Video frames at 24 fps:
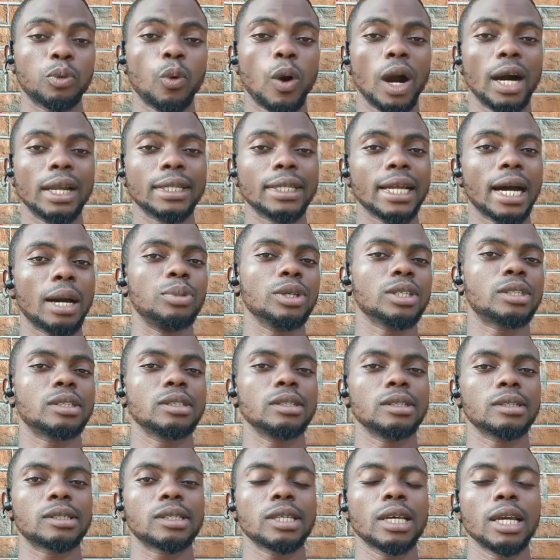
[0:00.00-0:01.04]
1
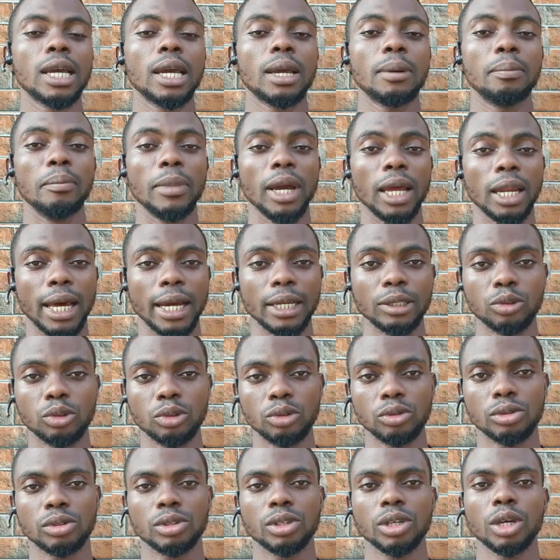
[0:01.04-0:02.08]
diabetes
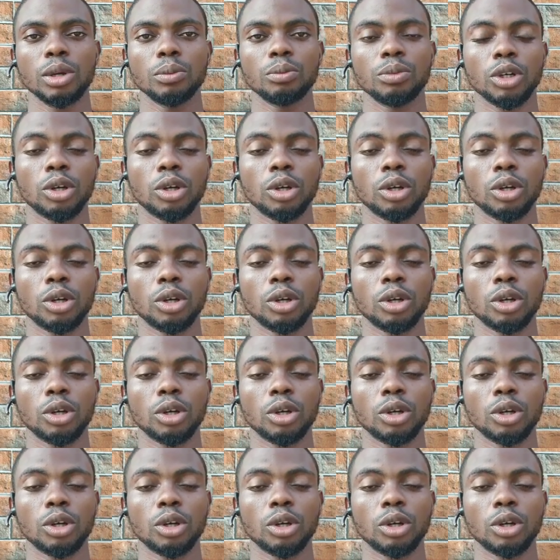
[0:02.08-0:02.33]
mellitus,